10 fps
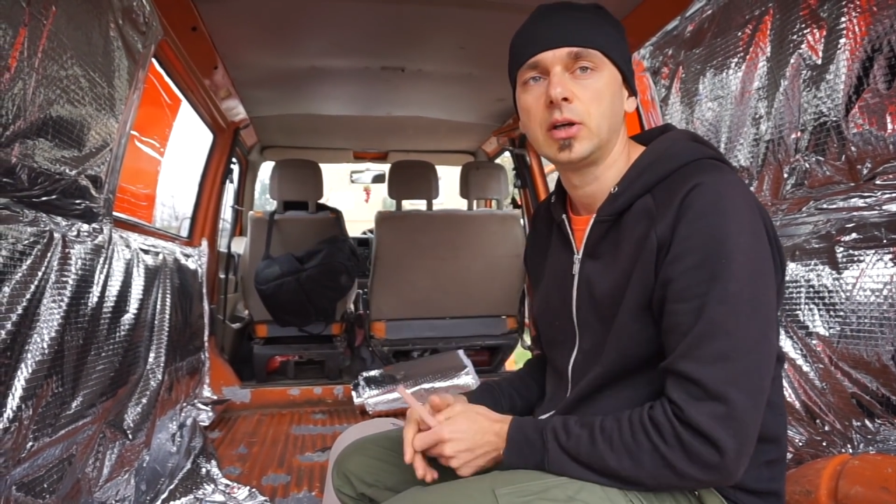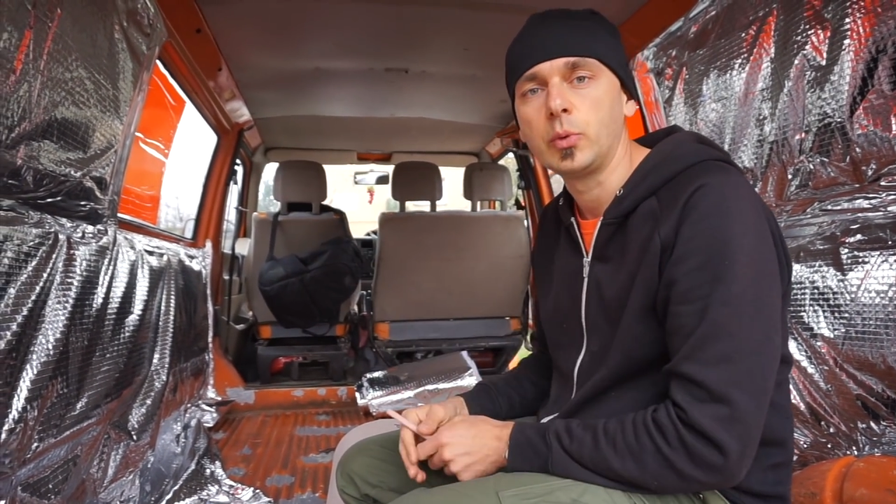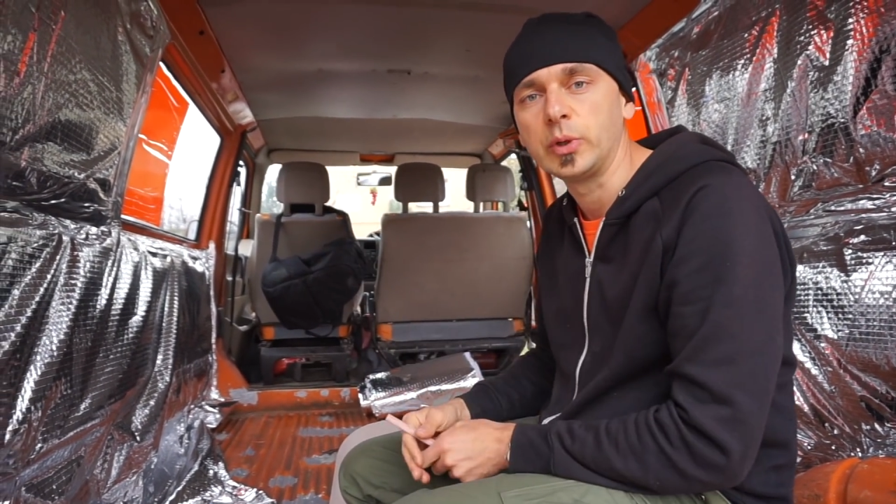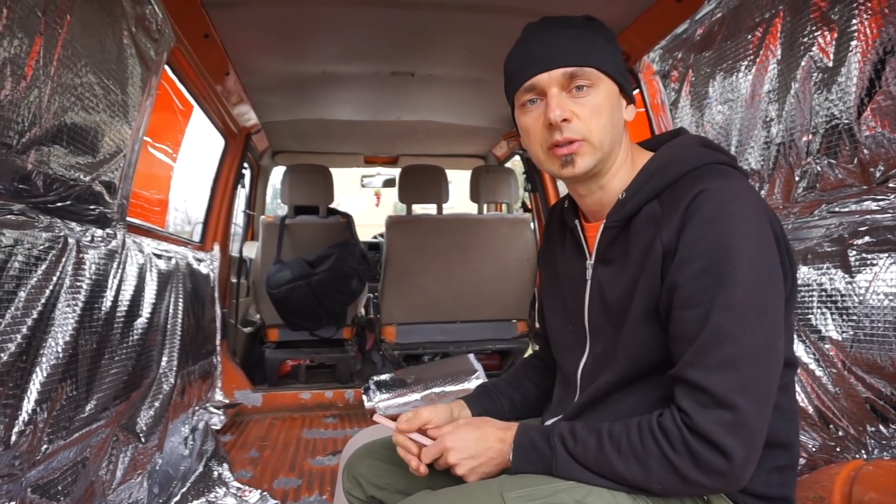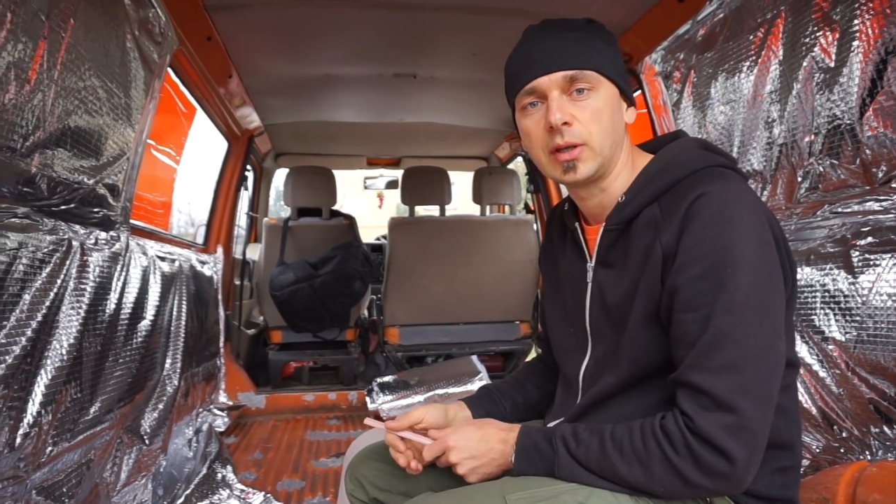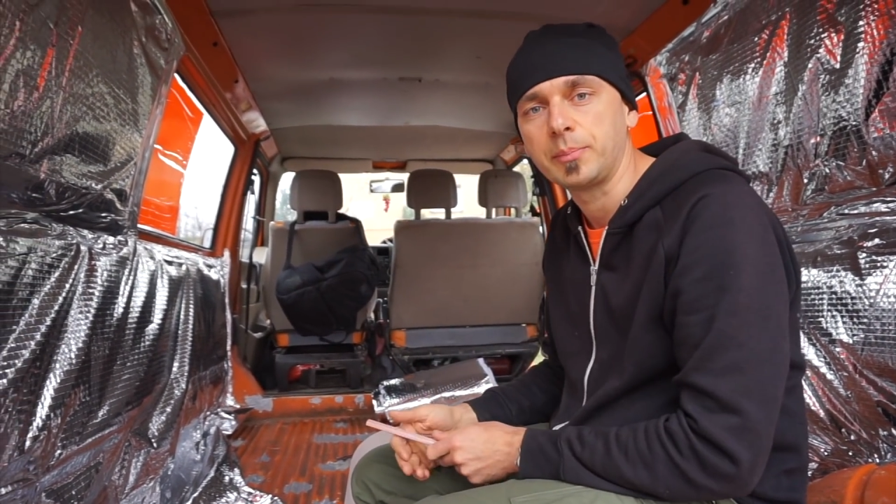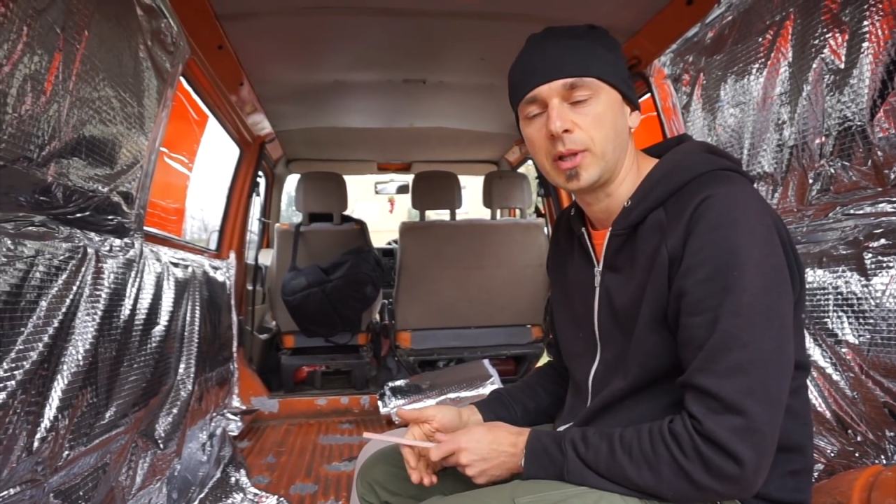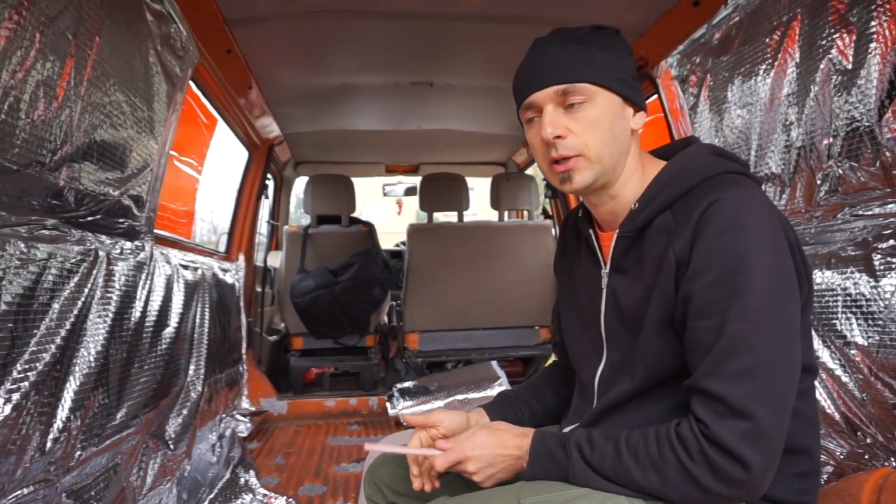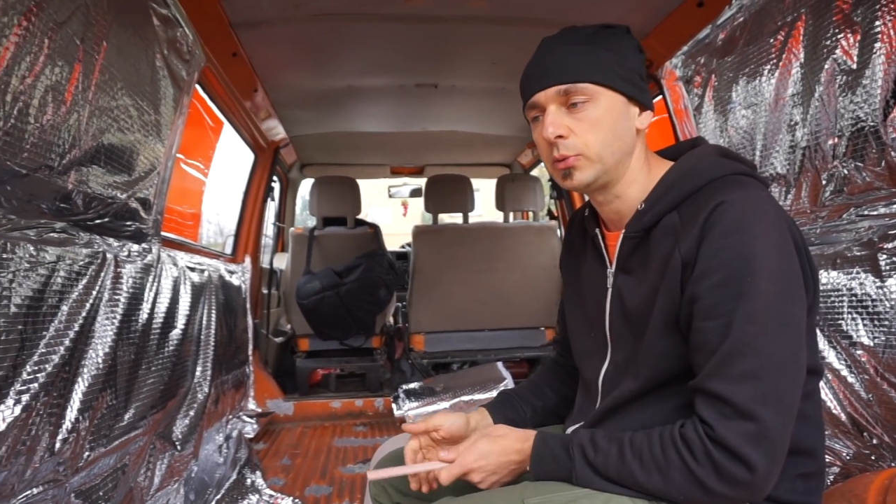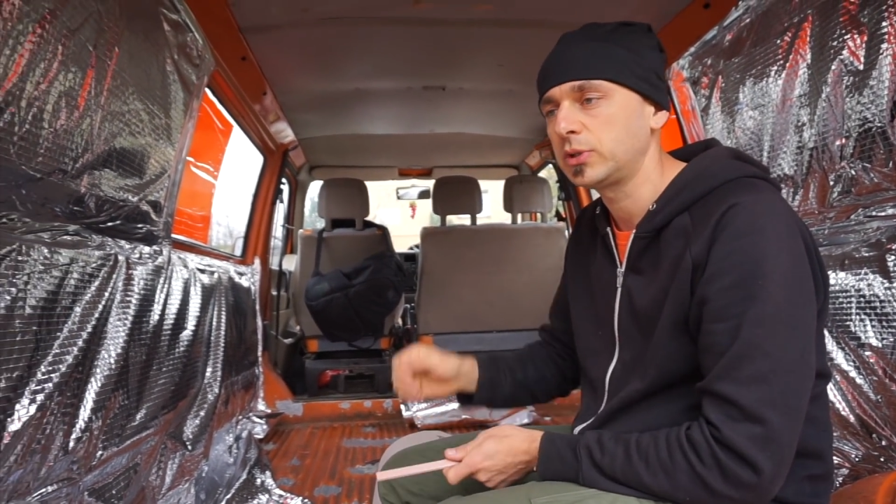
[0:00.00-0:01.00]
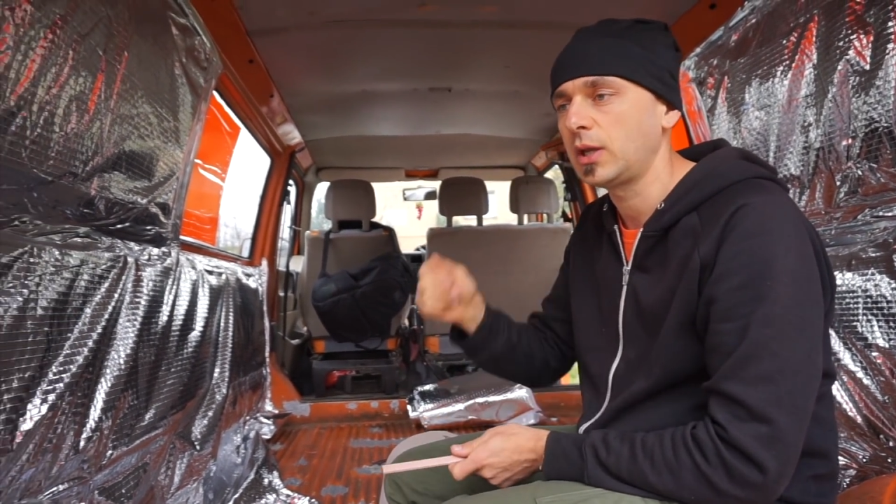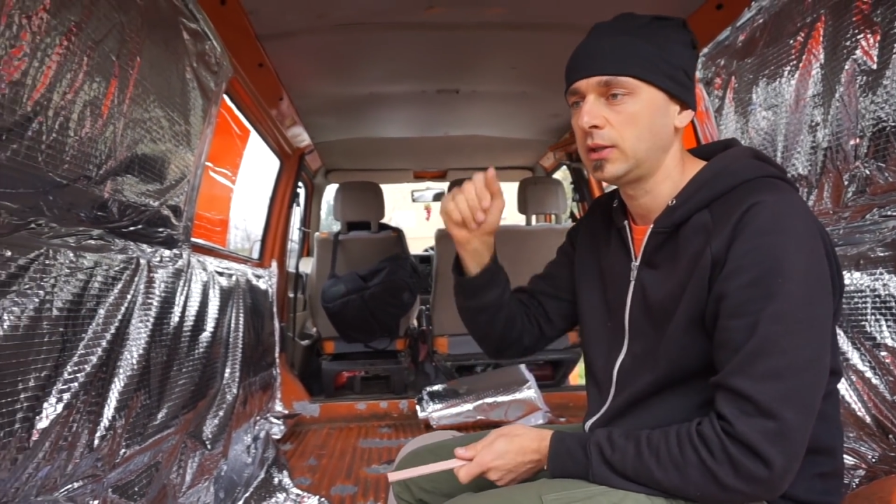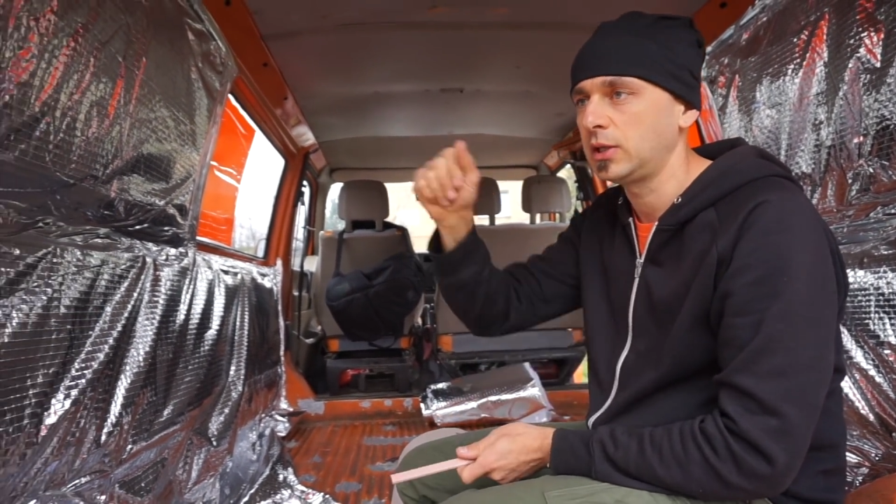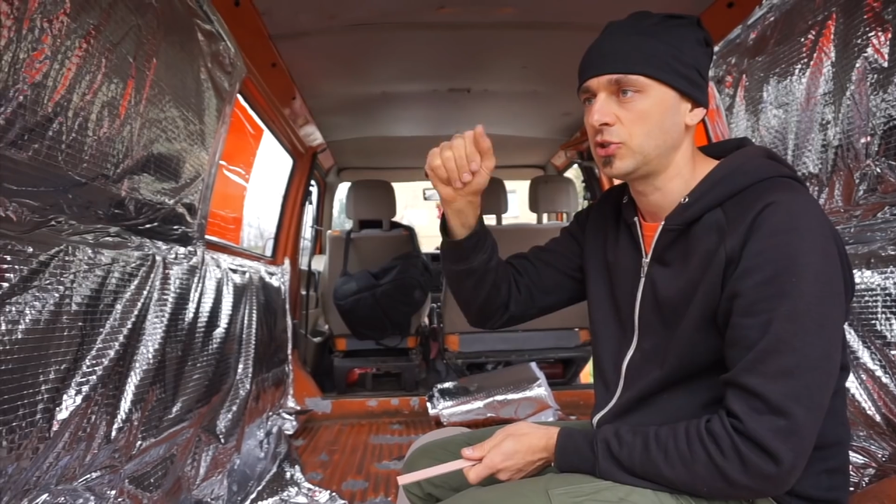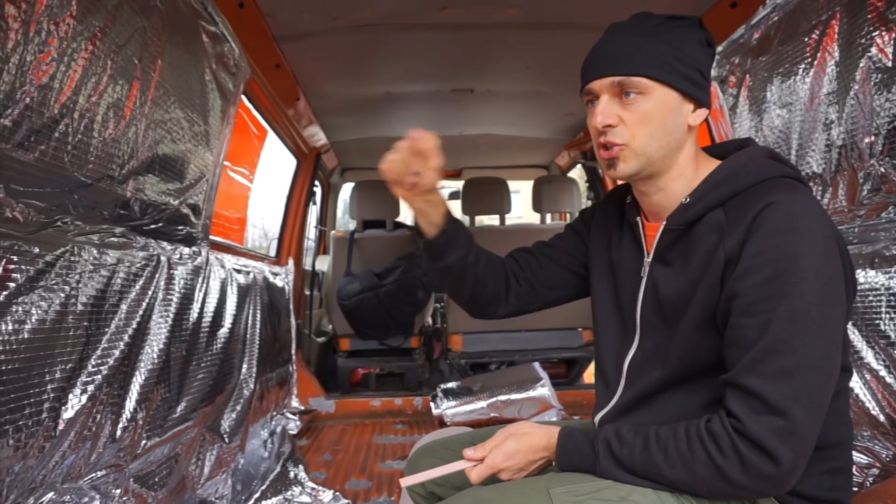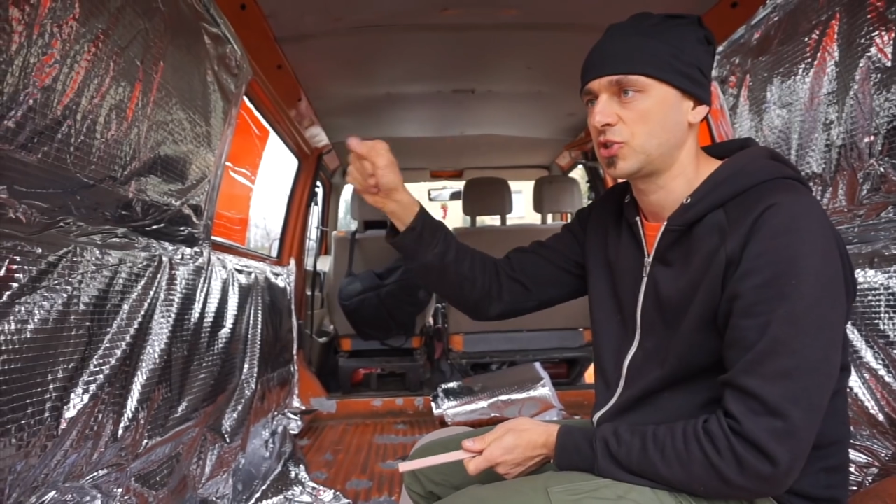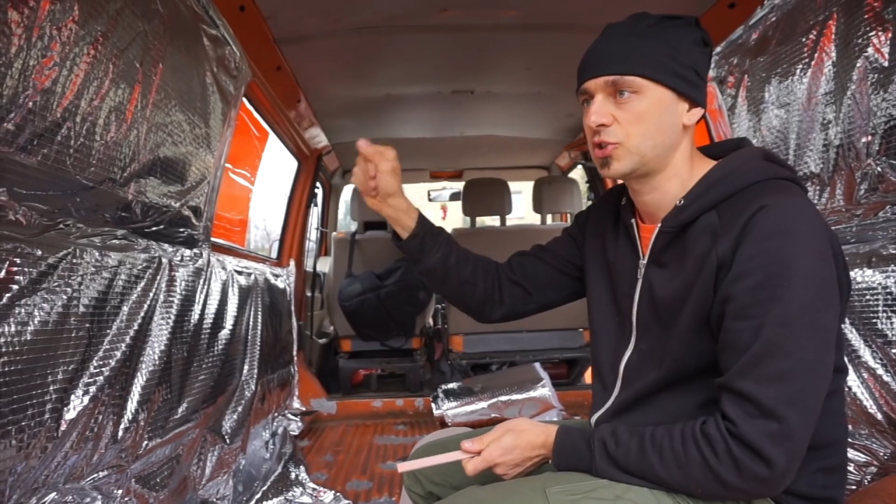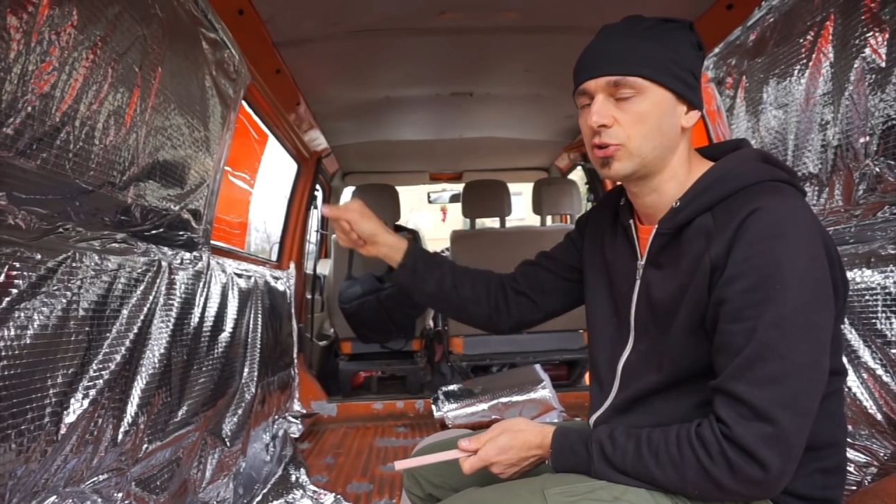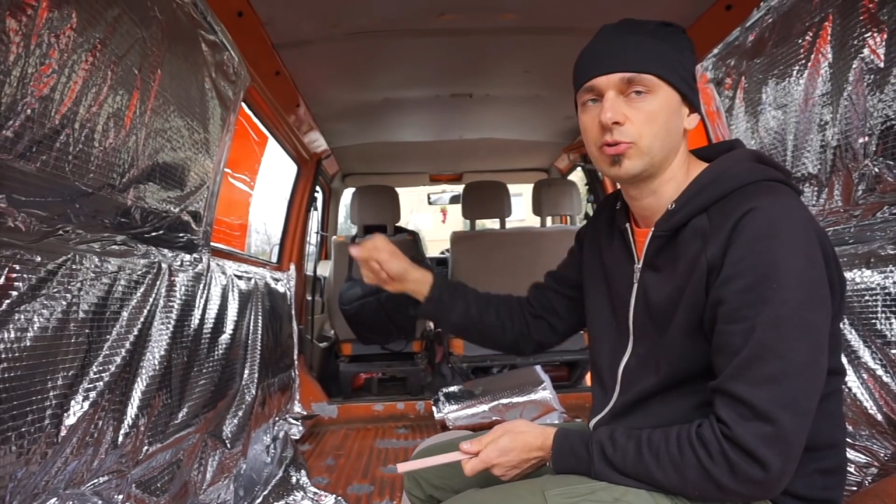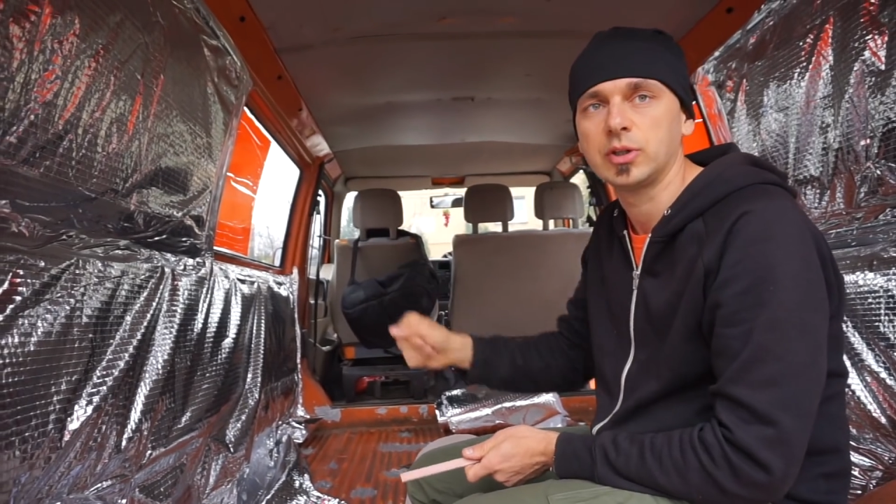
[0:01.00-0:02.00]
with the plywood, and then just
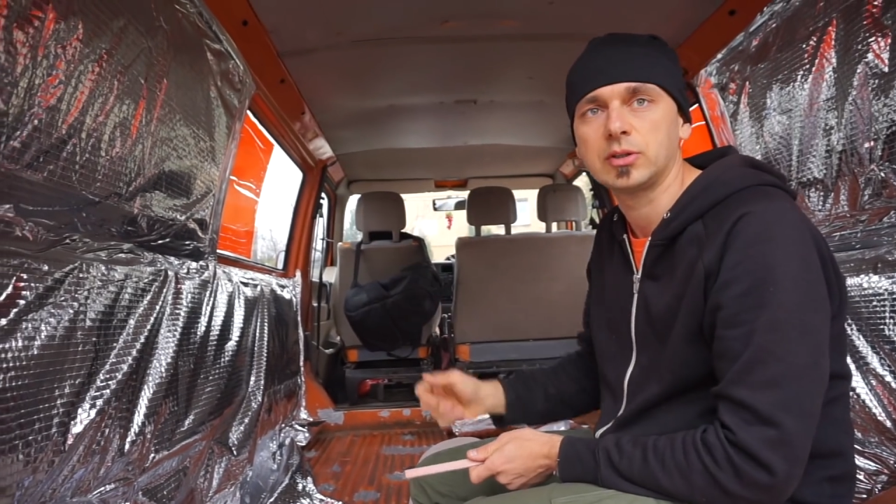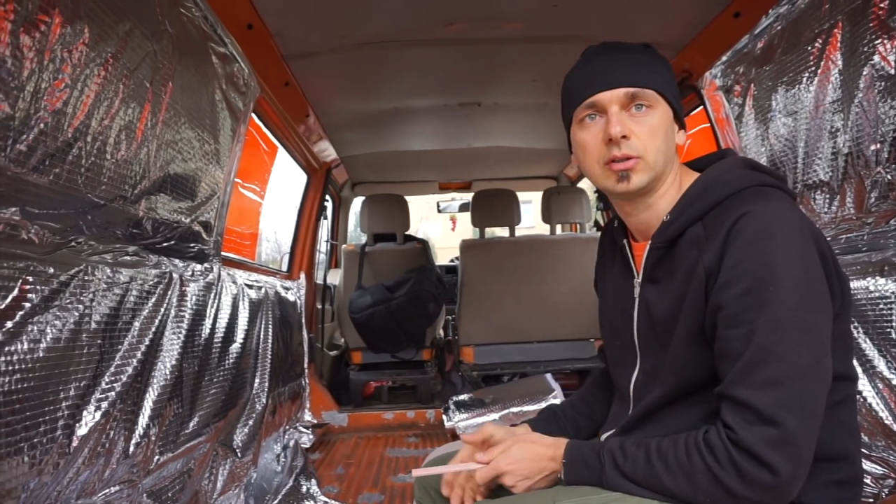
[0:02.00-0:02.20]
screw it